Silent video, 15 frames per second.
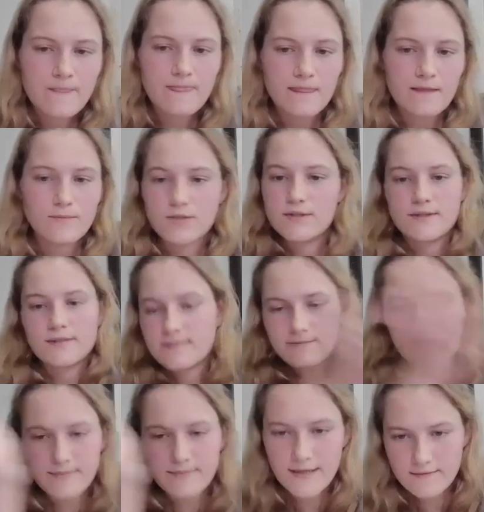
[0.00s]
Which is
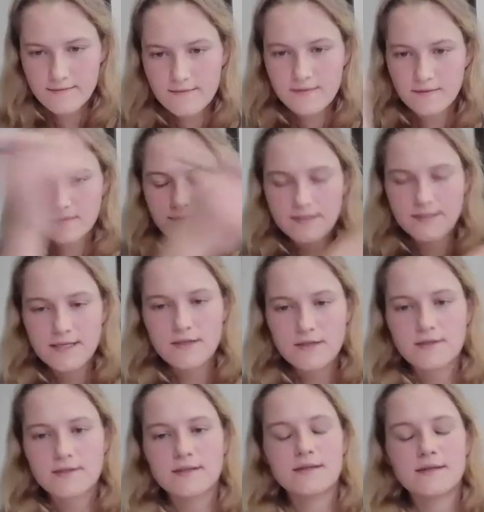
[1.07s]
any field,
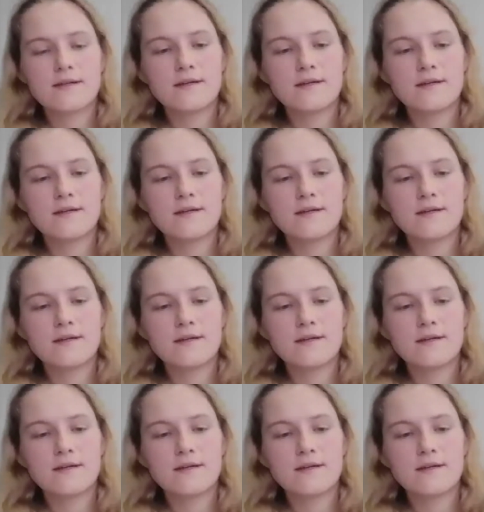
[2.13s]
essentially,